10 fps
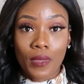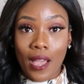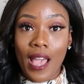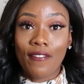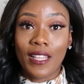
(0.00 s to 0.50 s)

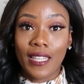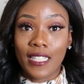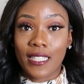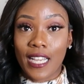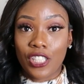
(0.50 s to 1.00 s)
I have the
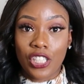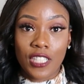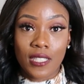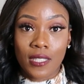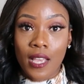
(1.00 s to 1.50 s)
link to that
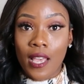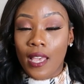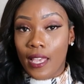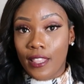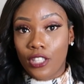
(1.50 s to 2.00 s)
jeans
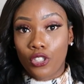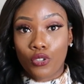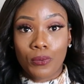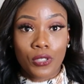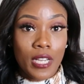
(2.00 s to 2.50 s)
in the
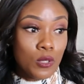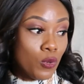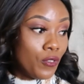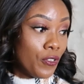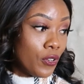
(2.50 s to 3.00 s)
description as
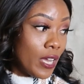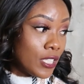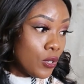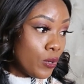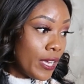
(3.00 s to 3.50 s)
well for you
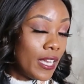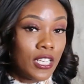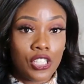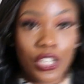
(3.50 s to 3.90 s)
guys to go ahead and